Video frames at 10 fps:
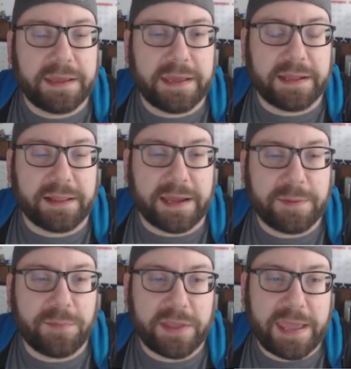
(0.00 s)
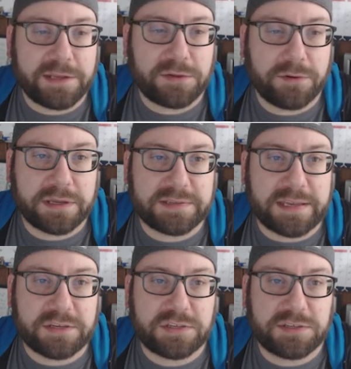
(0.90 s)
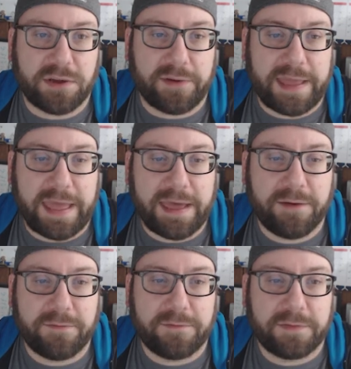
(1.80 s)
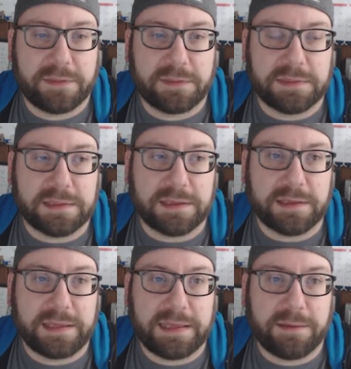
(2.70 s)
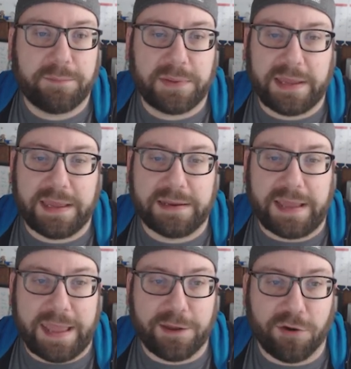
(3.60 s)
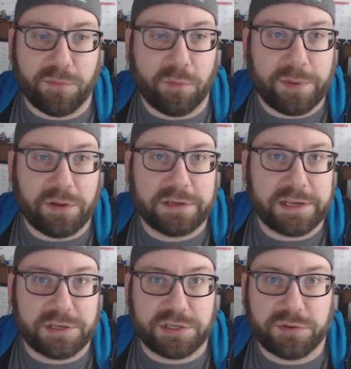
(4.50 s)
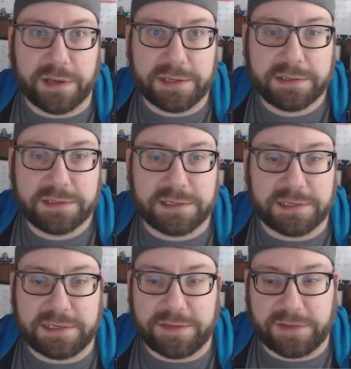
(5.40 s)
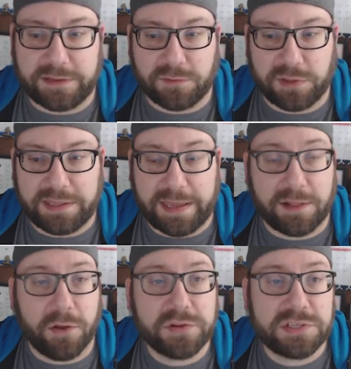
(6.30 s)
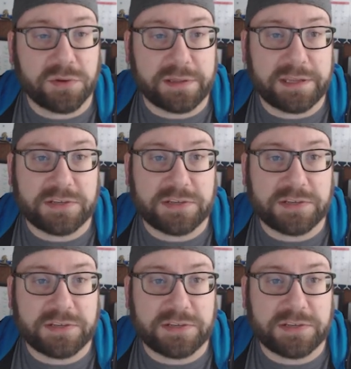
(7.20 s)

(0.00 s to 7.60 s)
And a lot of people can't do it because they just don't have the hip and ankle mobility to do it, to even really get close to it.